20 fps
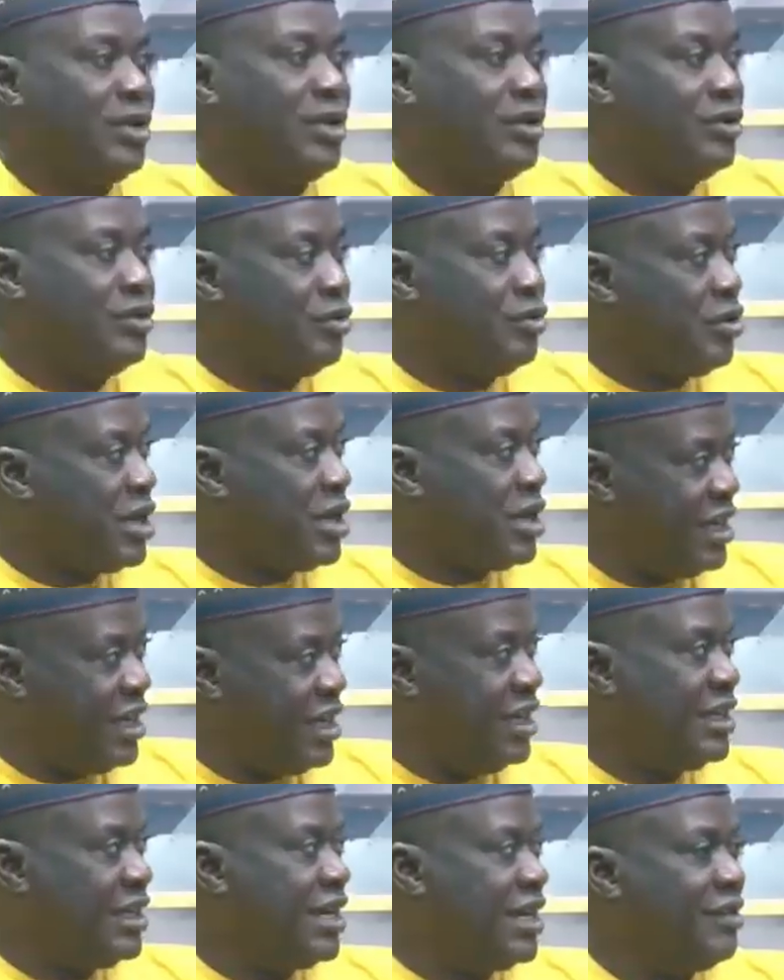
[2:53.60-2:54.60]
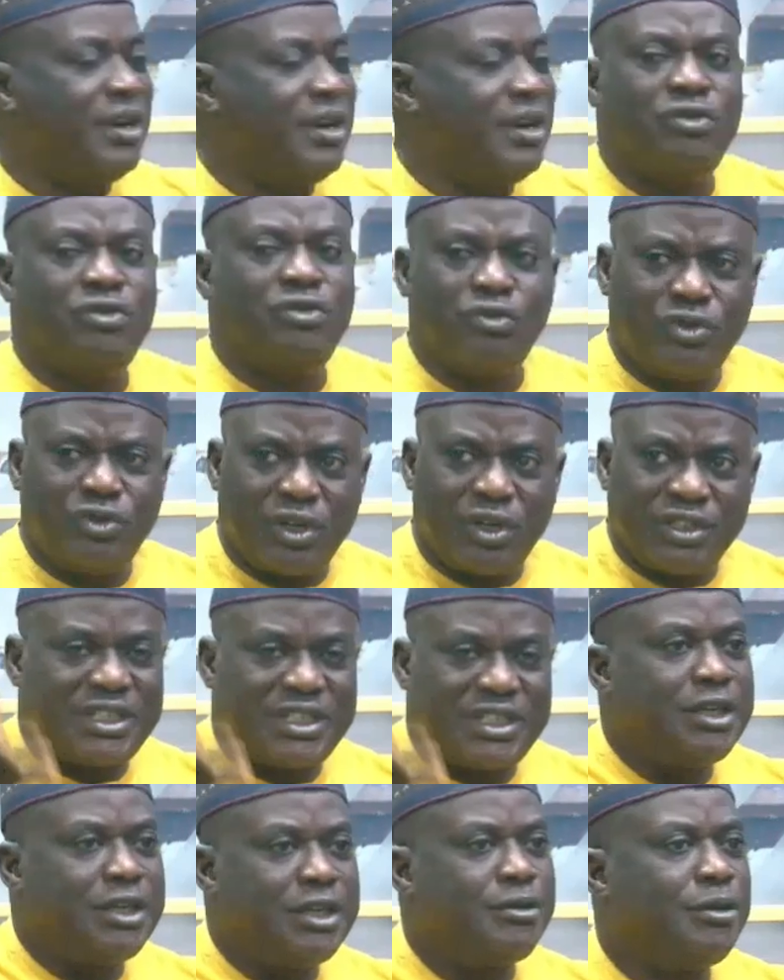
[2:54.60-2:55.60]
to carry a driver. You just
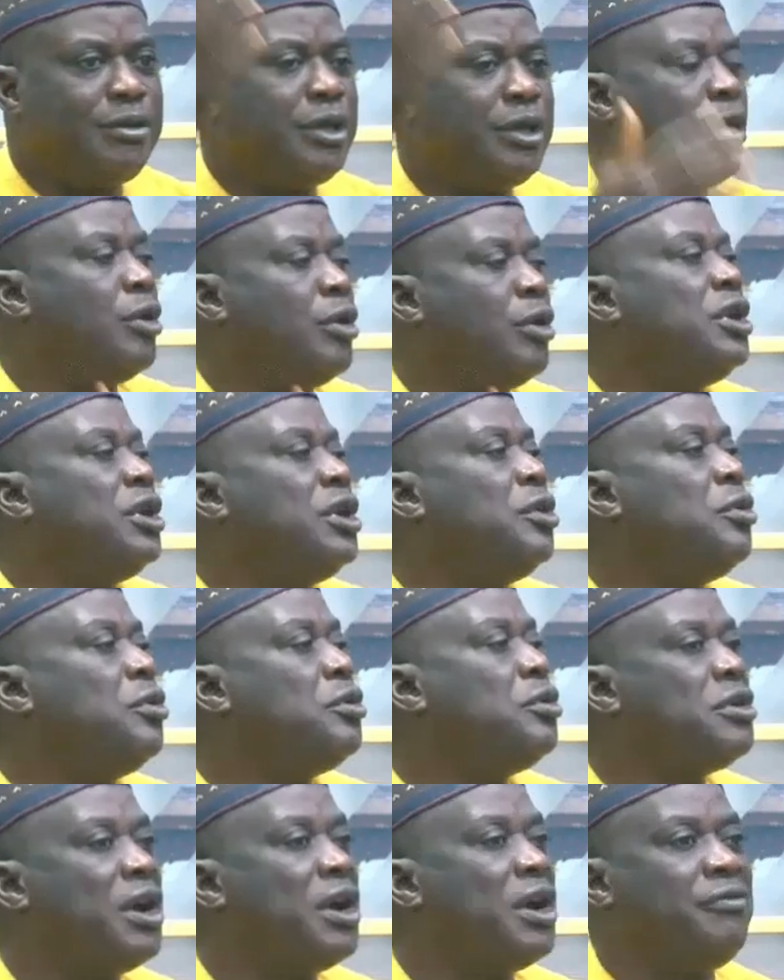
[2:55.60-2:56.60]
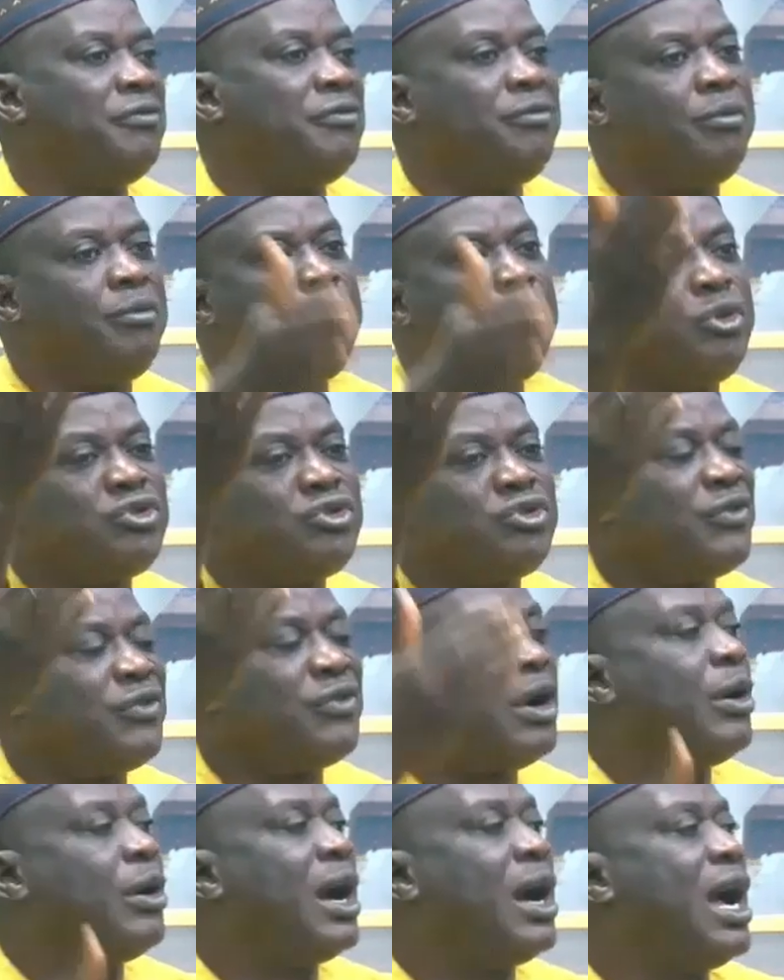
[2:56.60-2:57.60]
see him on the road, on most of
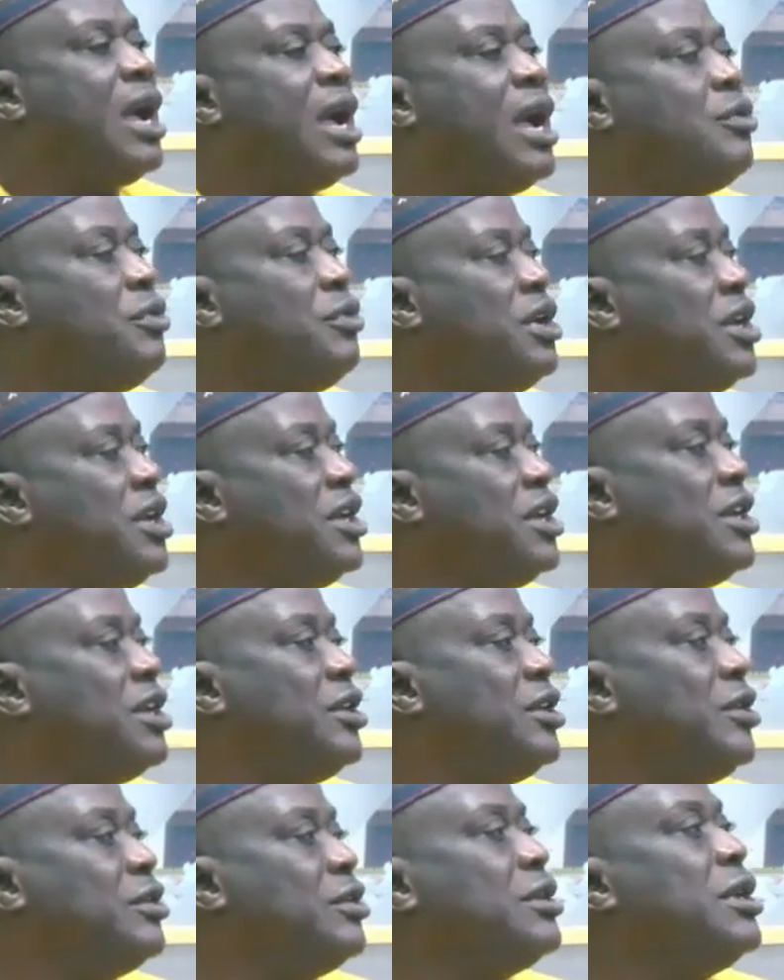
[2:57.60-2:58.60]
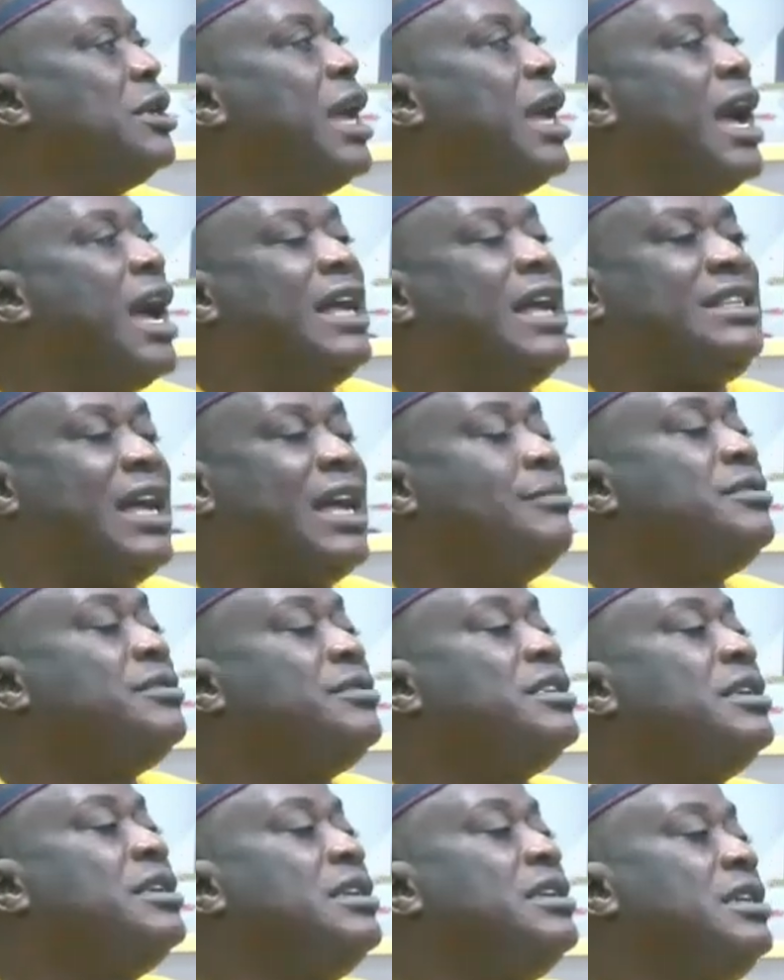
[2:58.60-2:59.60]
our highway. He does, at times,
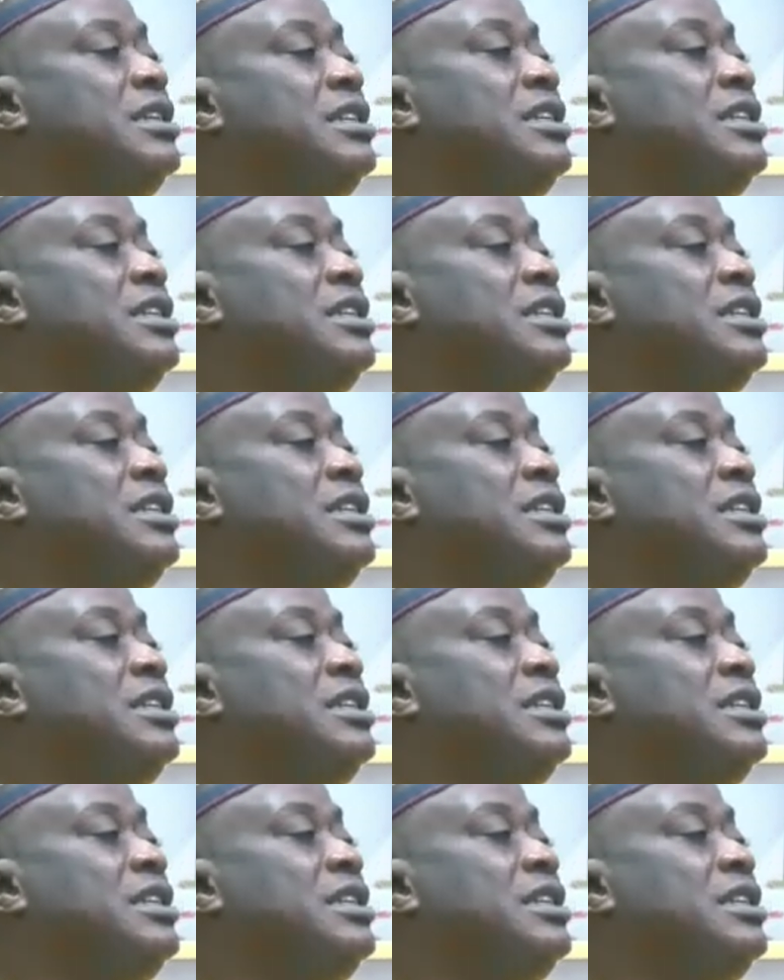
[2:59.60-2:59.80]
it's